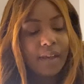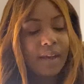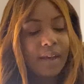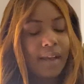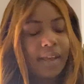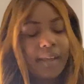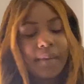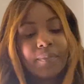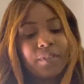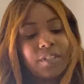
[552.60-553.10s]

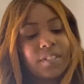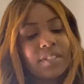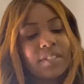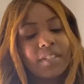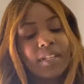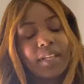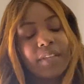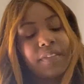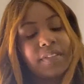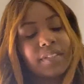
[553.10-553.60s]
I am just
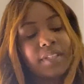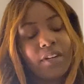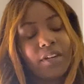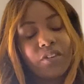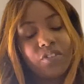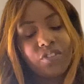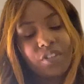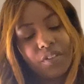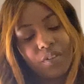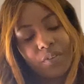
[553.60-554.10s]
seeing this
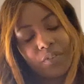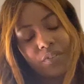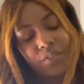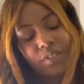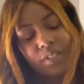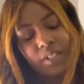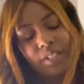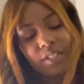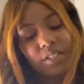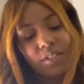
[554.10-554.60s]
energy though.
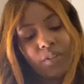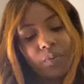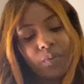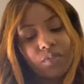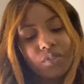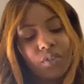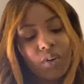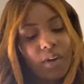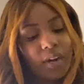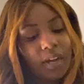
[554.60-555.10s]
It's so
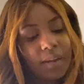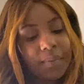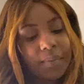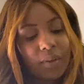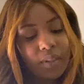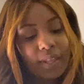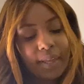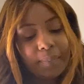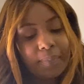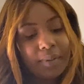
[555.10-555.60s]
strong
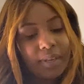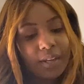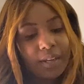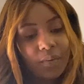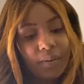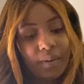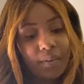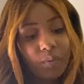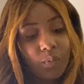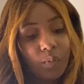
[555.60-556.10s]
about like being
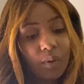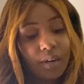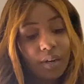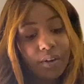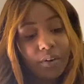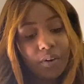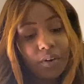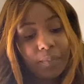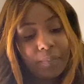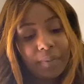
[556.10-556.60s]
around
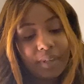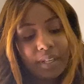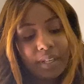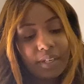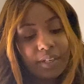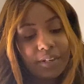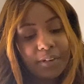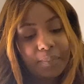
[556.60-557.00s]
water, being near